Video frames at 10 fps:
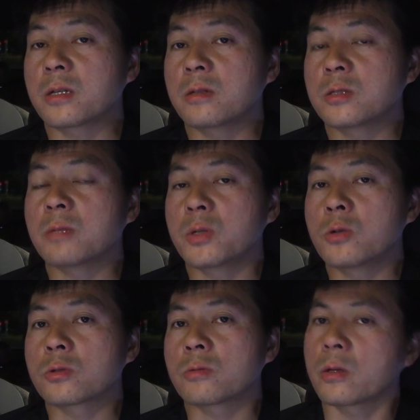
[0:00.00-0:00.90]

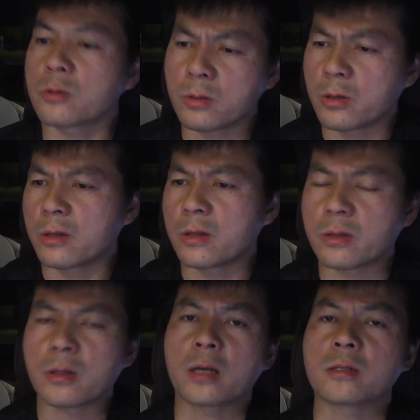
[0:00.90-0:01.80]
CPUs, right? And
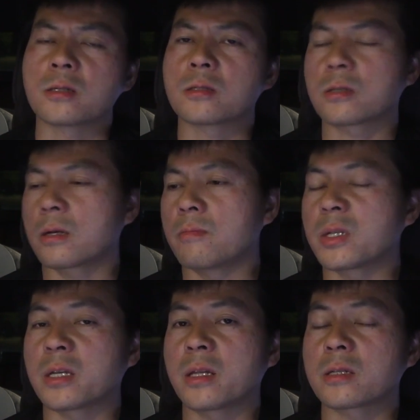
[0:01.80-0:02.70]
like this
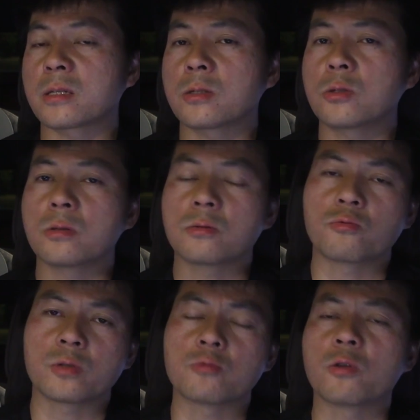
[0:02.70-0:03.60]
Mercedes that
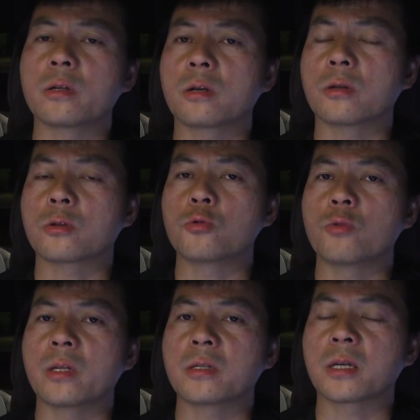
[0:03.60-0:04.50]
is running on a
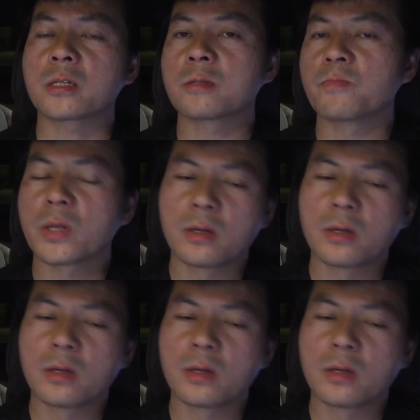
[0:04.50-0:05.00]
286.